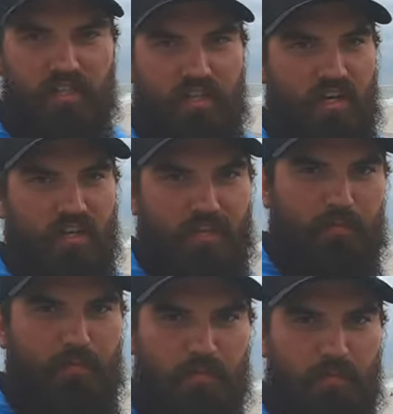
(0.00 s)
just try to
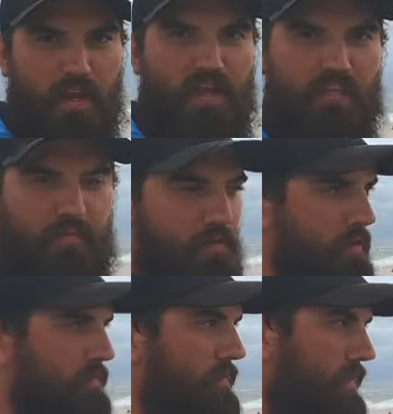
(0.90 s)
keep those Spanish
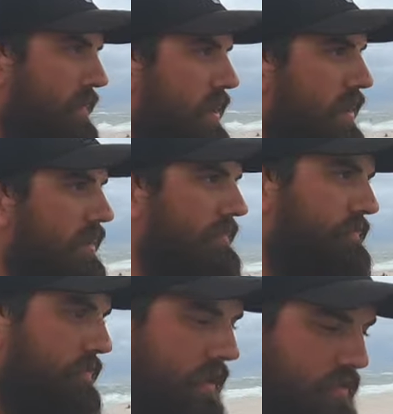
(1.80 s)
from uh,
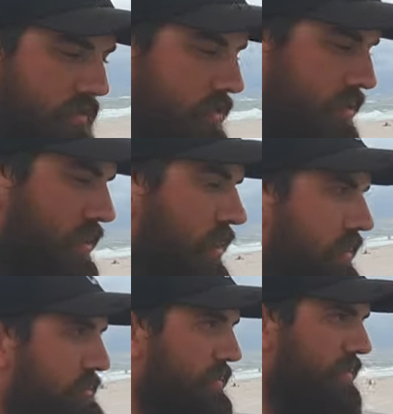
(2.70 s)
from getting to the sharks.